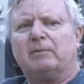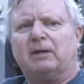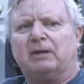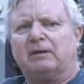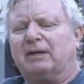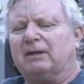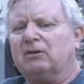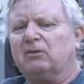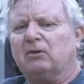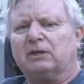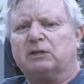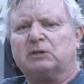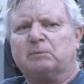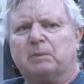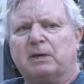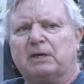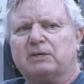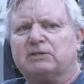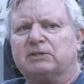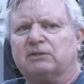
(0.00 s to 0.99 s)
They're not
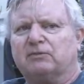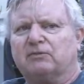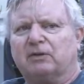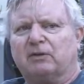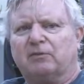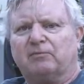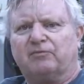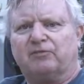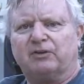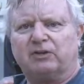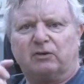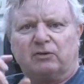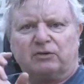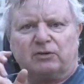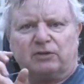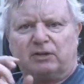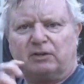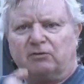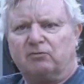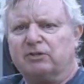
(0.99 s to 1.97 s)
expensive. They fit
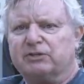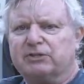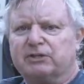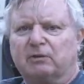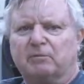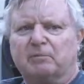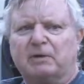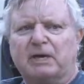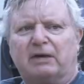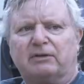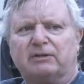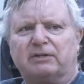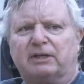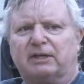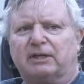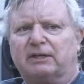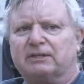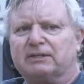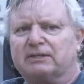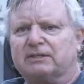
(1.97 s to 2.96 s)
onto the original
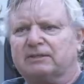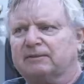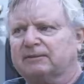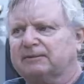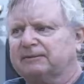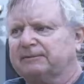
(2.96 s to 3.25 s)
mountings.